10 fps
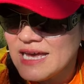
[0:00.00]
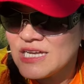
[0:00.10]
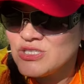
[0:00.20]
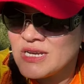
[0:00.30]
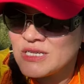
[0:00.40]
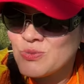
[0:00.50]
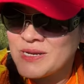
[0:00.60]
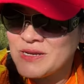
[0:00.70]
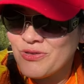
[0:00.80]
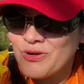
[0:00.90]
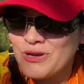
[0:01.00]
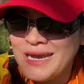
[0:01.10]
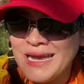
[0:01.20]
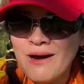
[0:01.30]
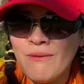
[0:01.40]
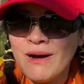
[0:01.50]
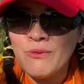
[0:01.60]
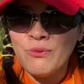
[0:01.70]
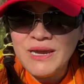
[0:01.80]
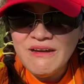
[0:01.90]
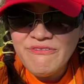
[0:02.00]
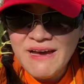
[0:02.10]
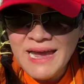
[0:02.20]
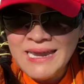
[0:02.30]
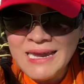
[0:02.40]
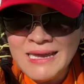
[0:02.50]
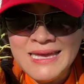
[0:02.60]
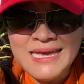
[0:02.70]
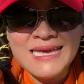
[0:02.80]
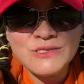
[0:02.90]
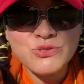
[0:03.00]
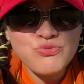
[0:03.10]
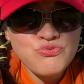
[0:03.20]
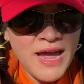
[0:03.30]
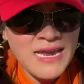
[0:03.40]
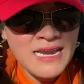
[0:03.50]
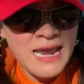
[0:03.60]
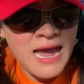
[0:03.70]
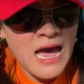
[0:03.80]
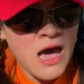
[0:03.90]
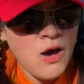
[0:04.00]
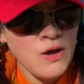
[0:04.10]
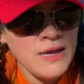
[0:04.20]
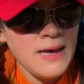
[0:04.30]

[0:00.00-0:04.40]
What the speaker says: Agenda 2030. What we are fighting is right now